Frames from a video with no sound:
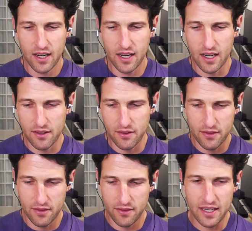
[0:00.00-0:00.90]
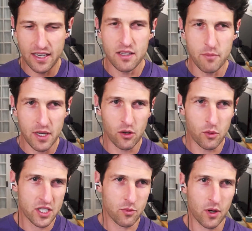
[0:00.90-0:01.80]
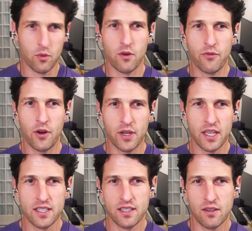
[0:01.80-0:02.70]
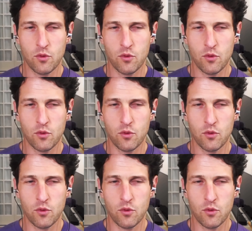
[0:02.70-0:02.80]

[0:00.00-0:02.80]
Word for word: Uh, then in the middle, which is where we're focused,